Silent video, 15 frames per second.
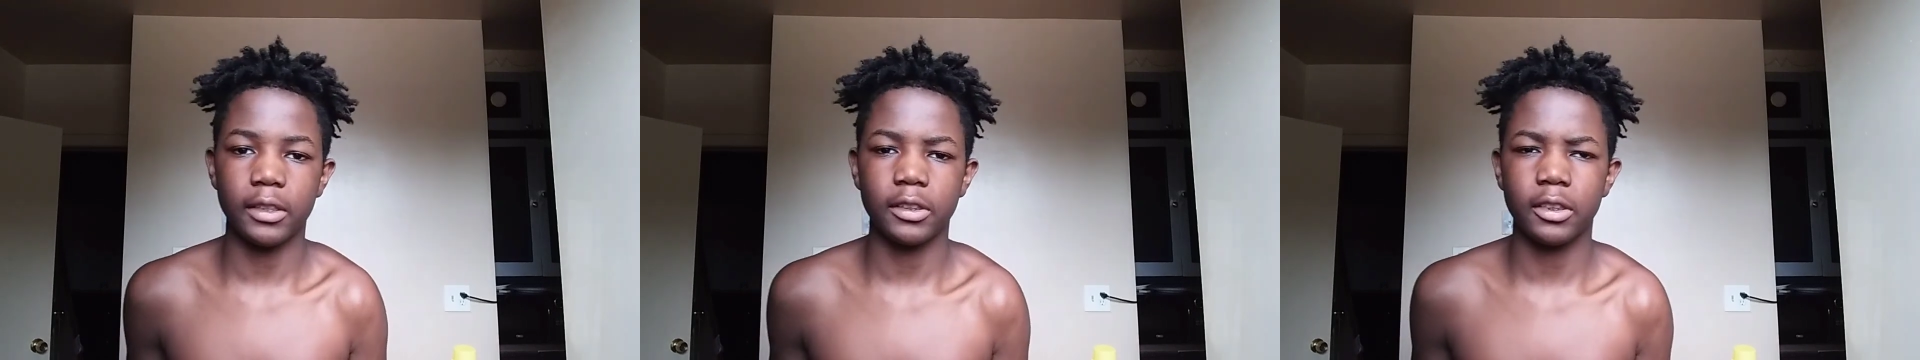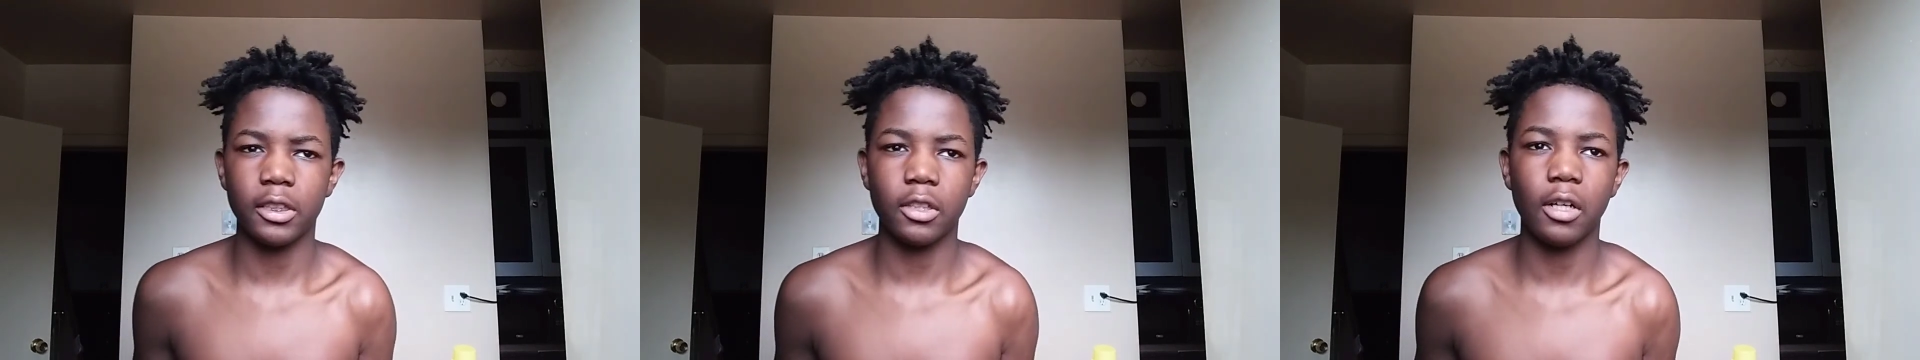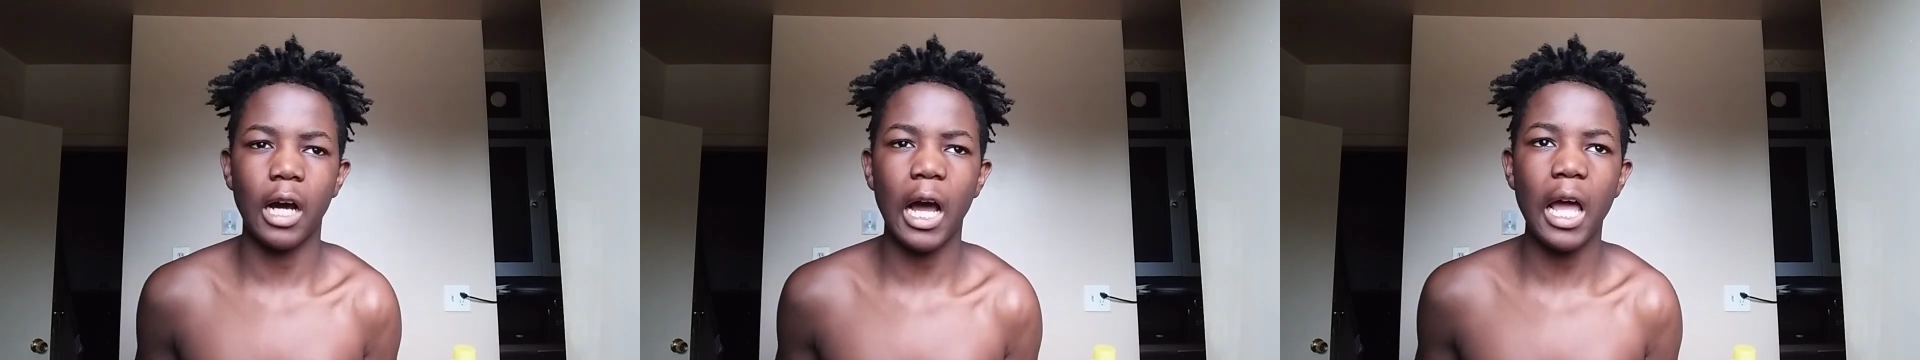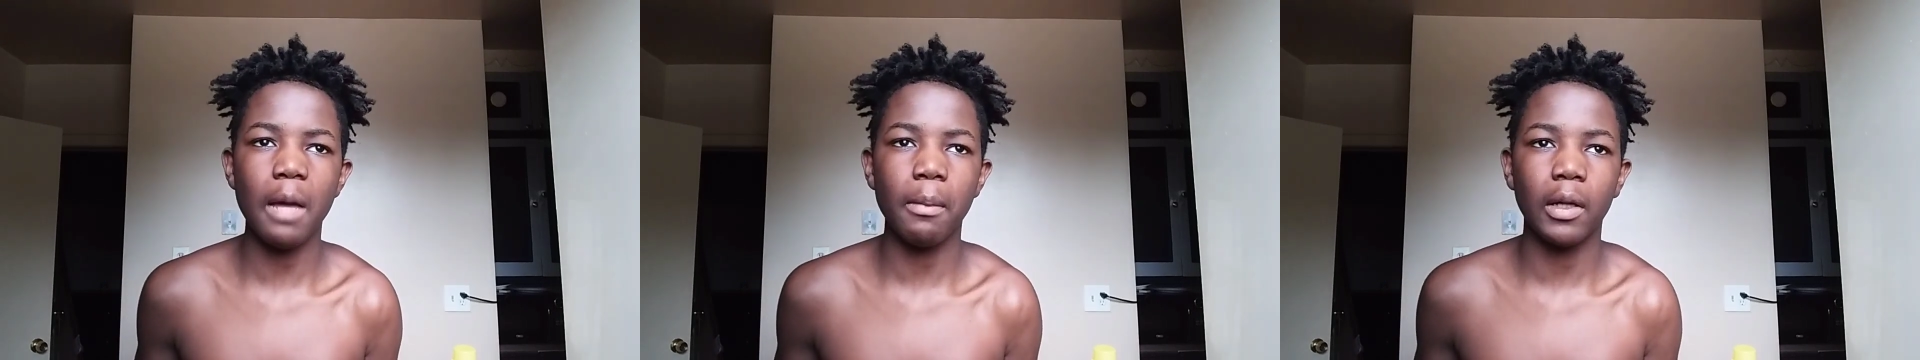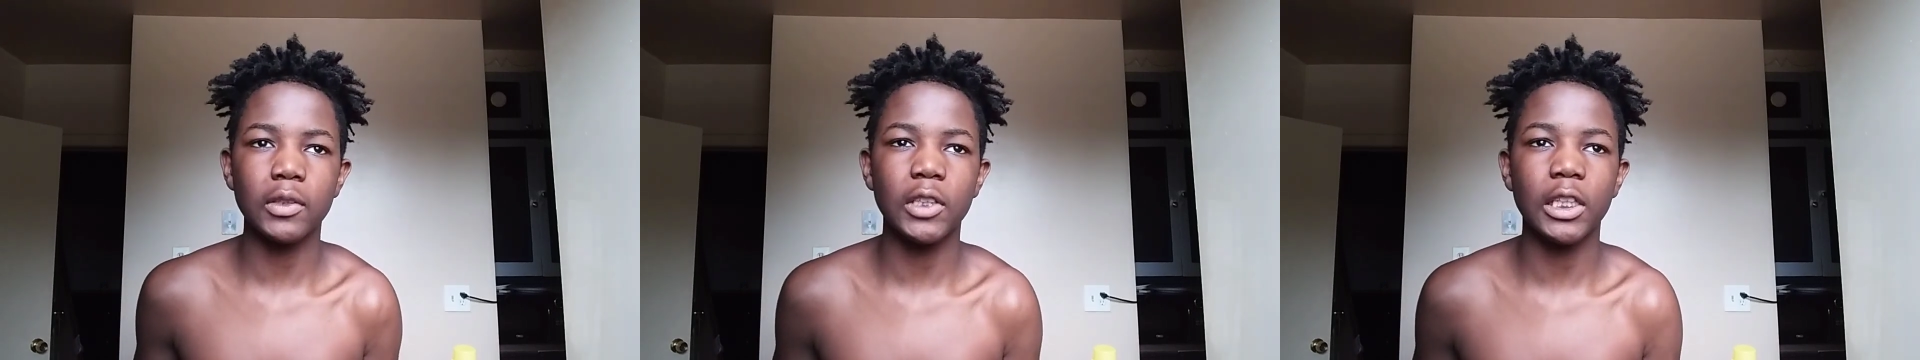So, I
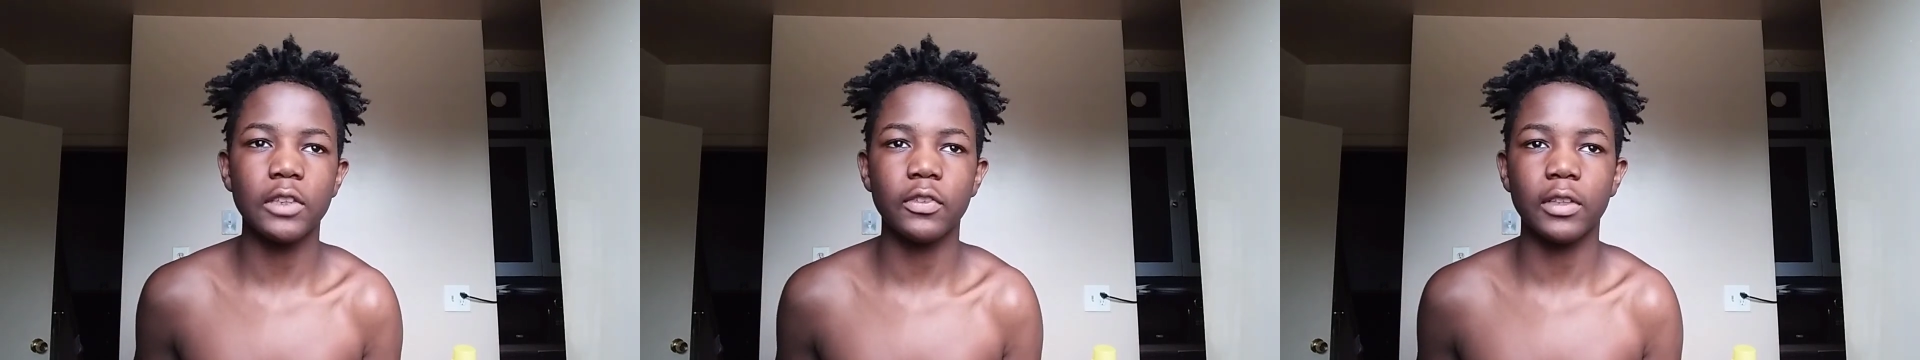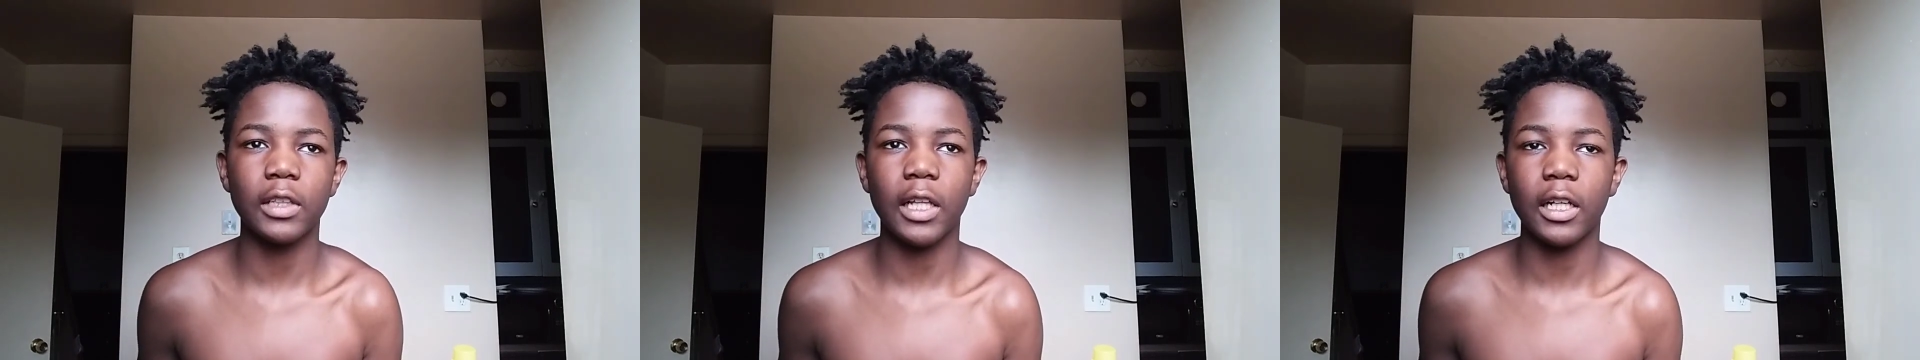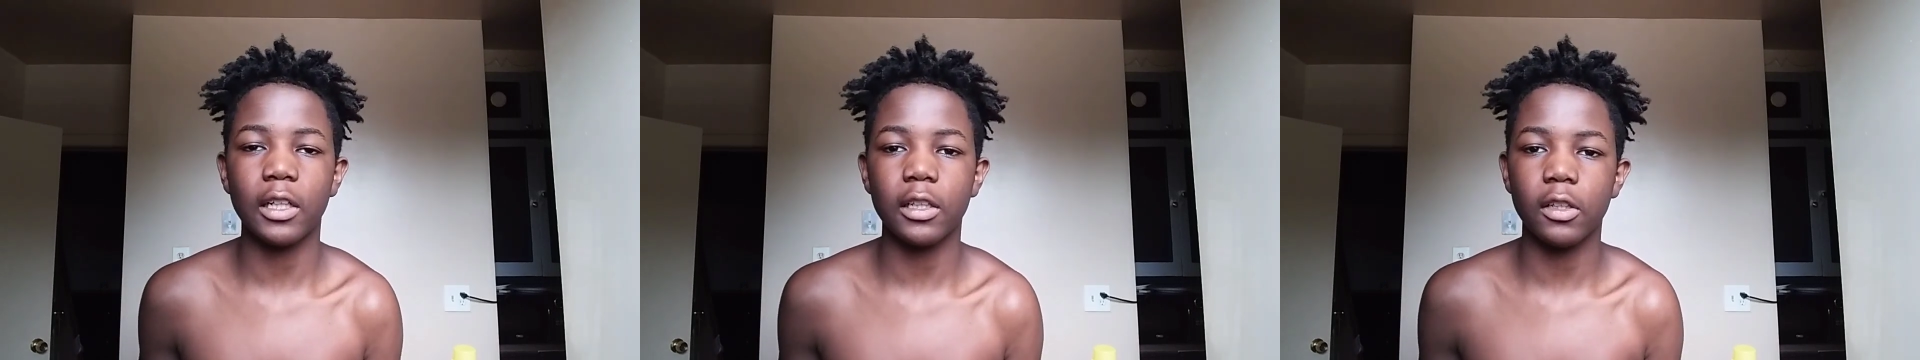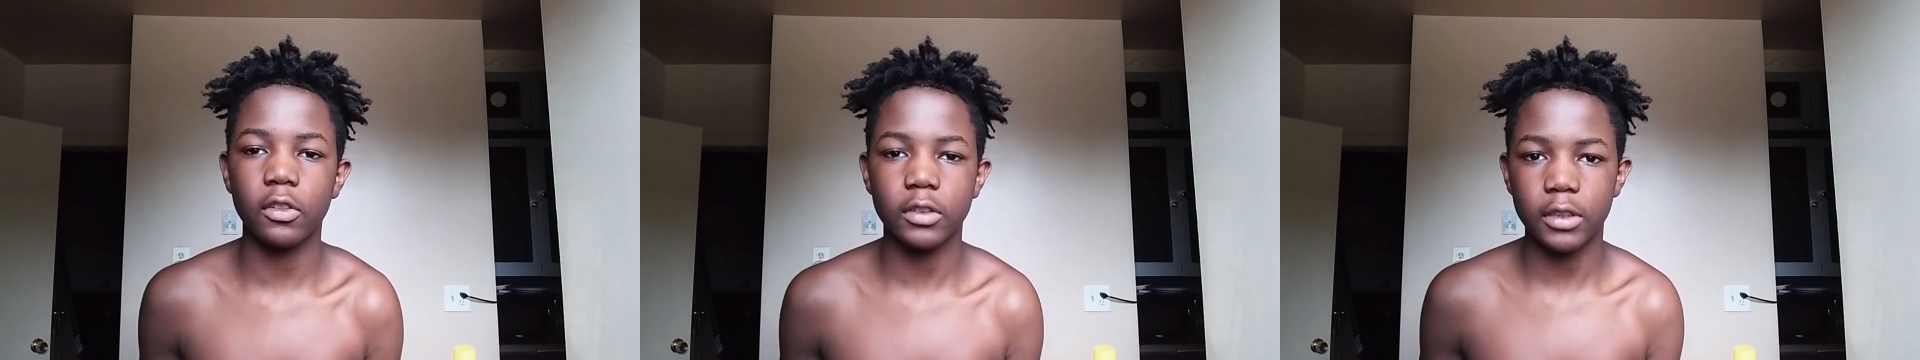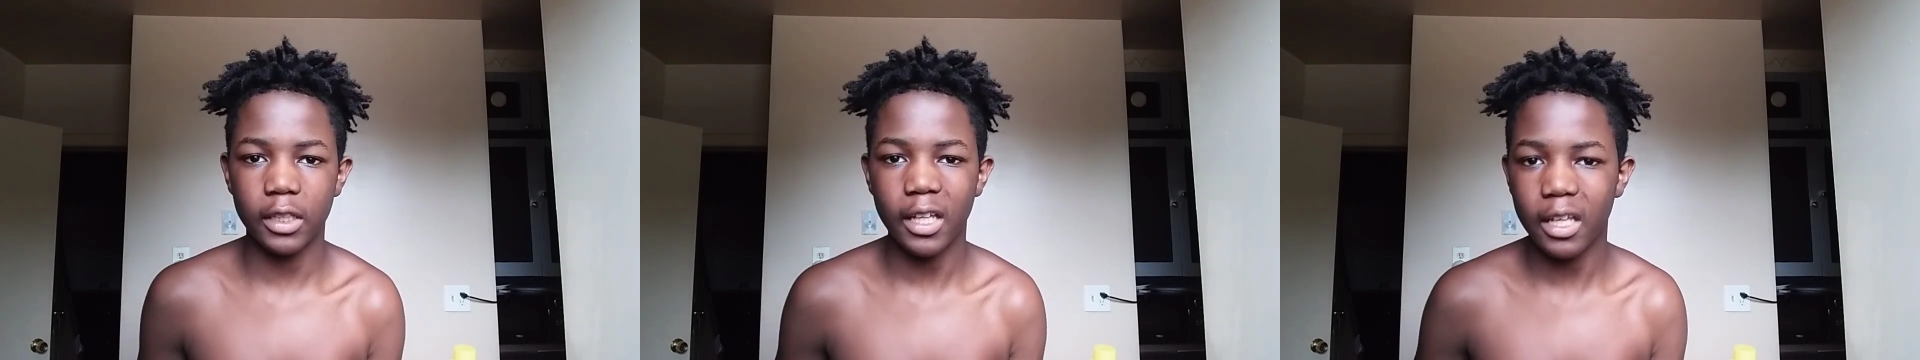had my dreads for, like,
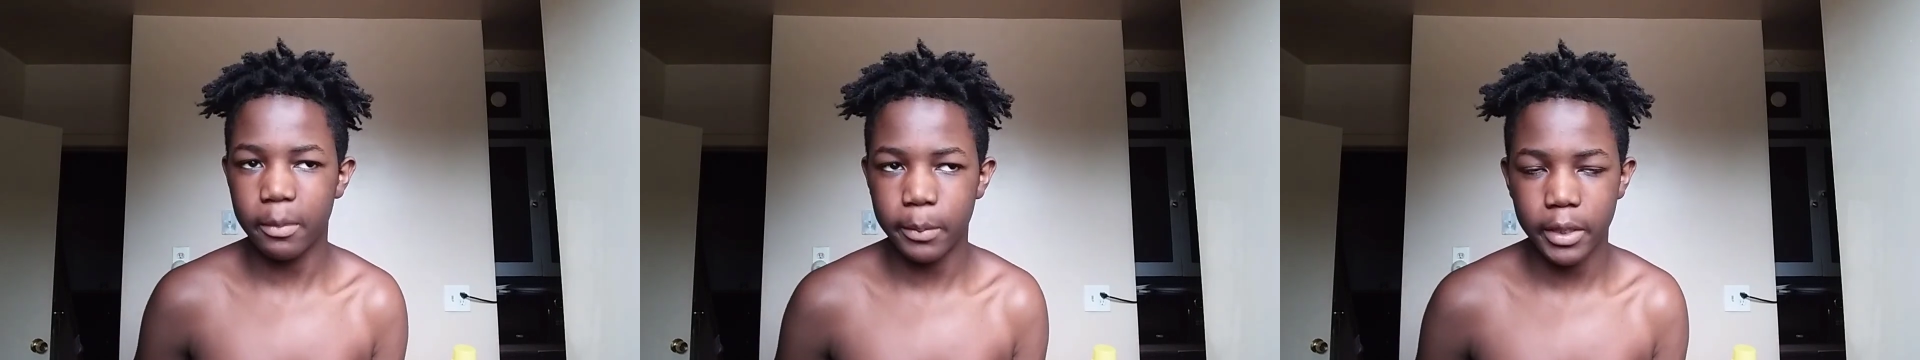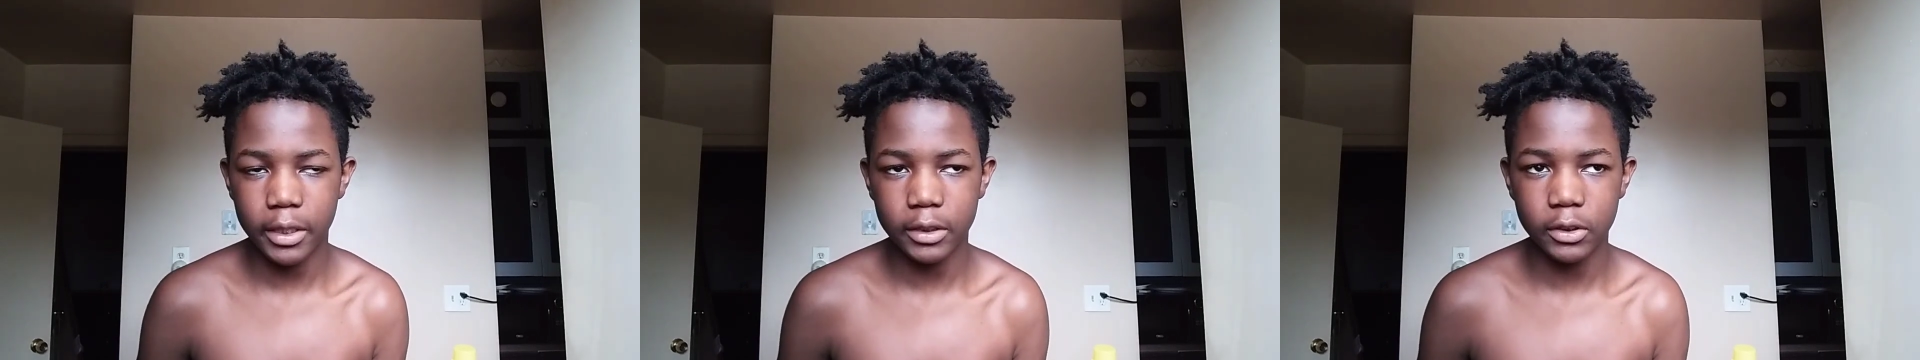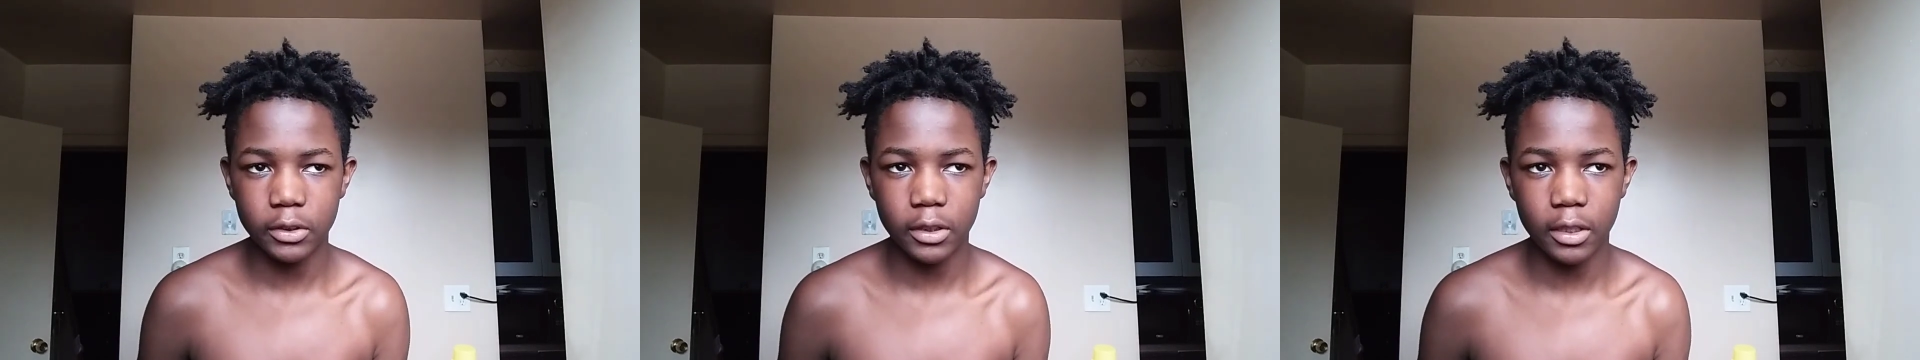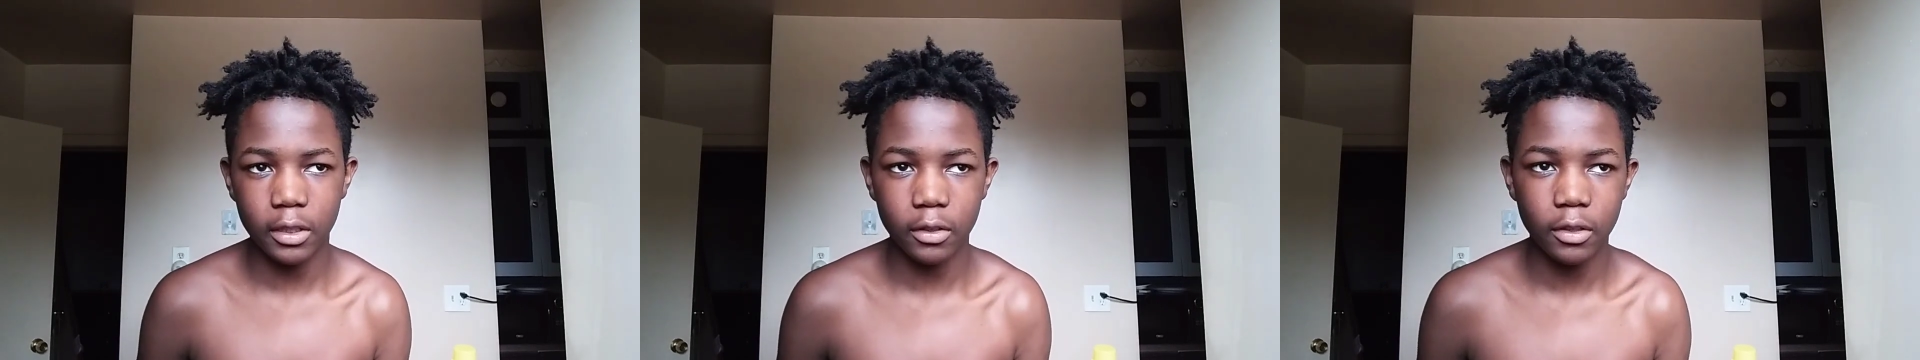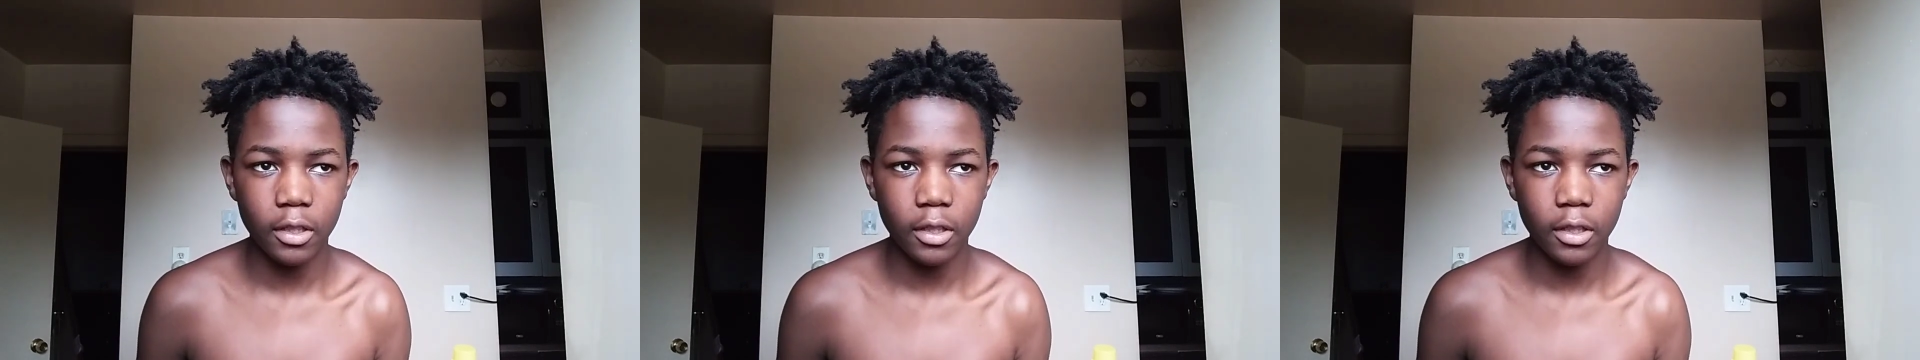close to eight months, you know.